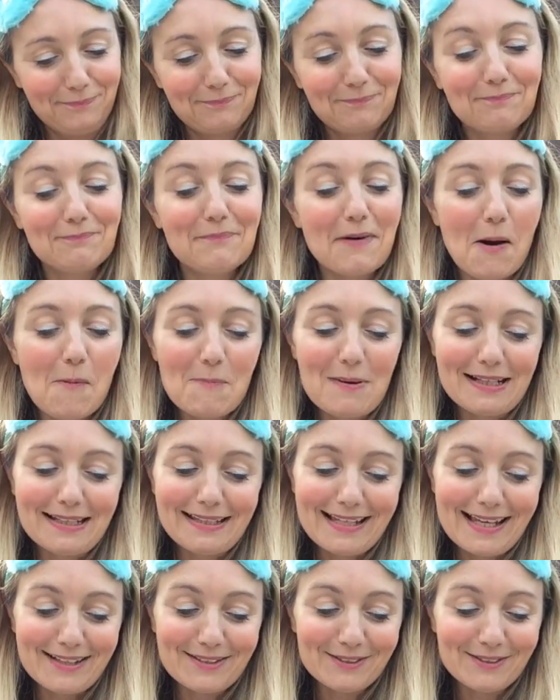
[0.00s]
Mama
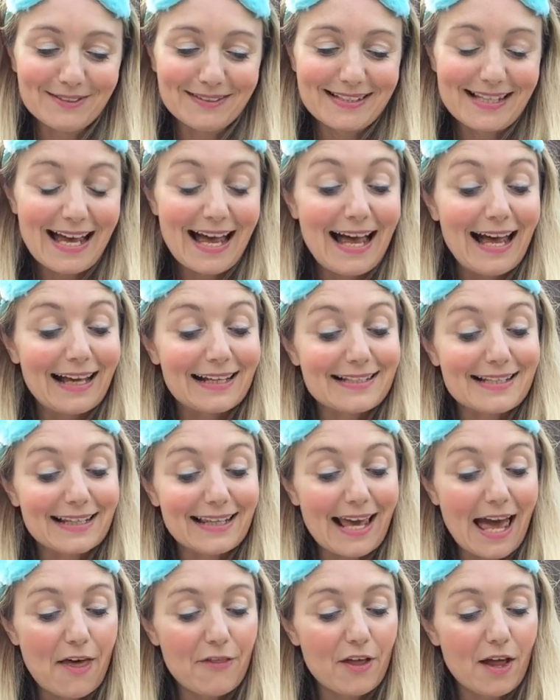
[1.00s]
giggled, and
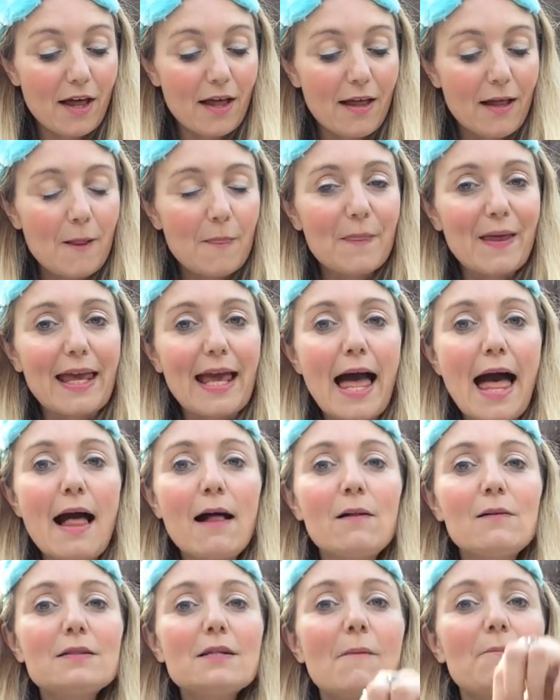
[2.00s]
together they
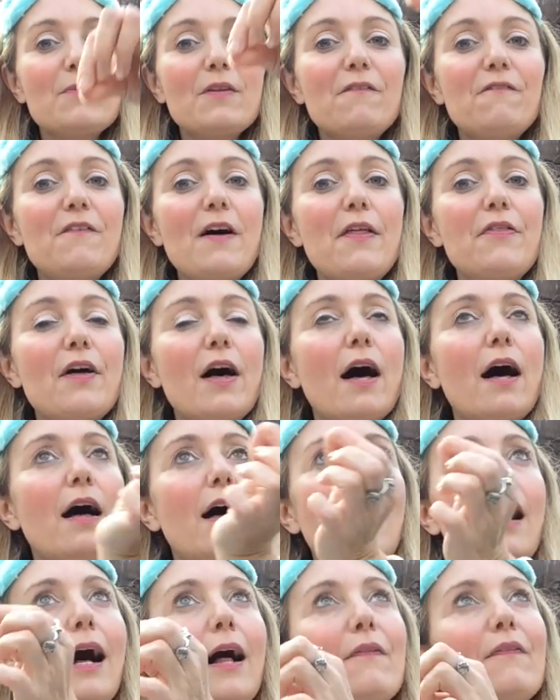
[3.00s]
held up the feather
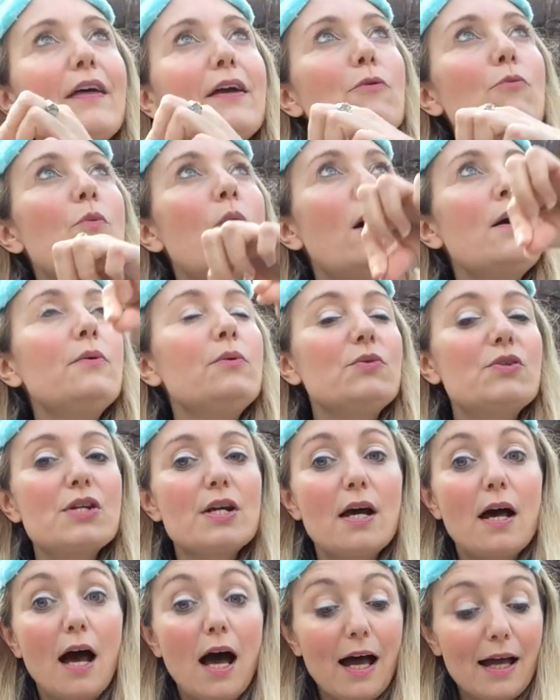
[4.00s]
and they wrote
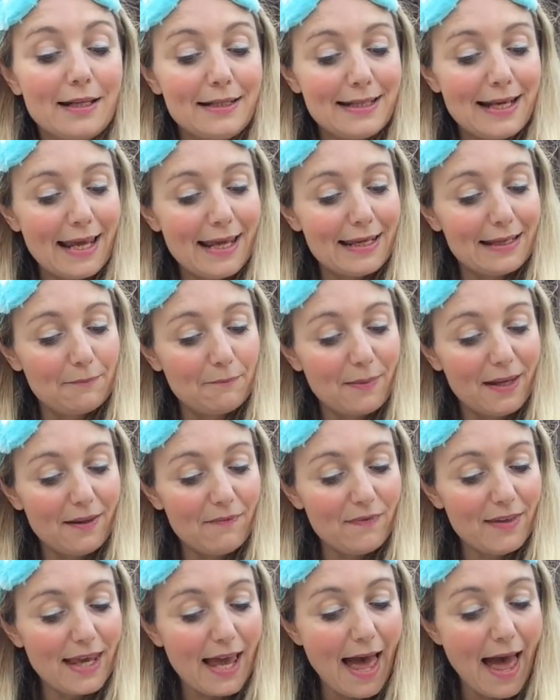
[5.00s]
her name
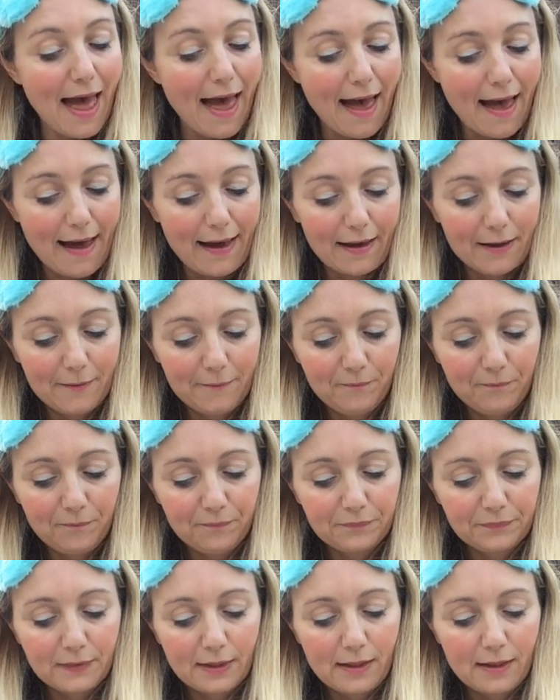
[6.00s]
in the air.
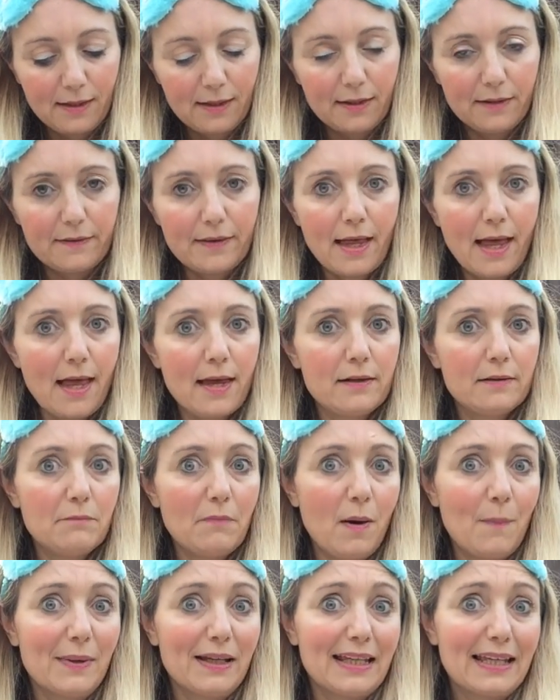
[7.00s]
Then
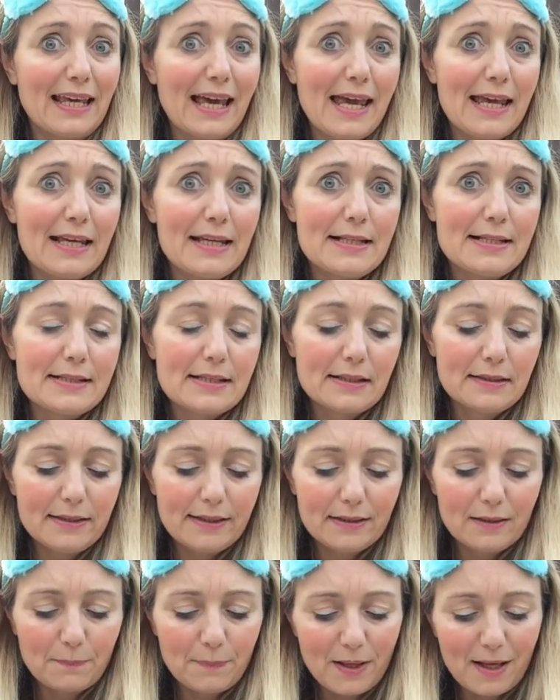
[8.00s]
Mama gazed at
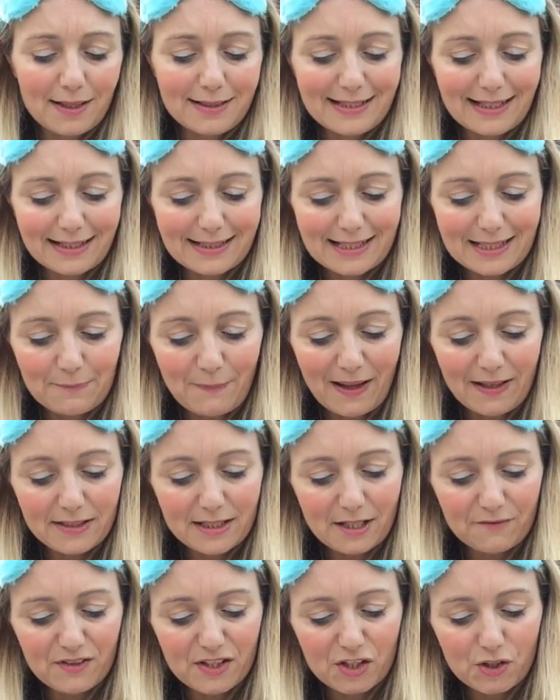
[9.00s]
Little Bird's
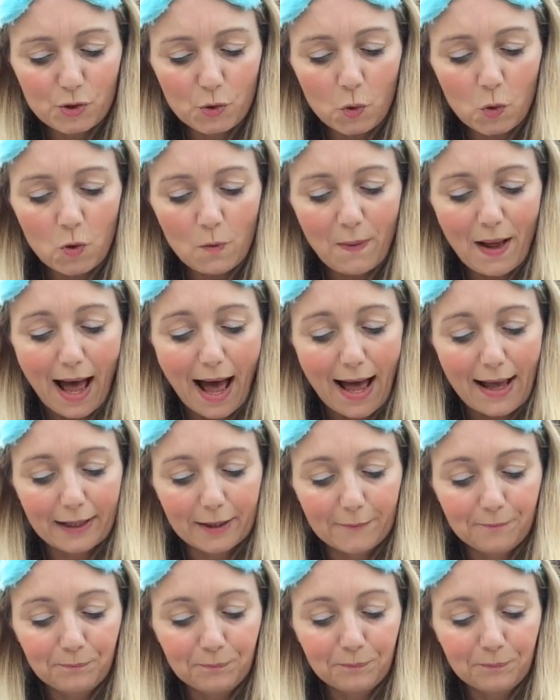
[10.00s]
expensive school bag.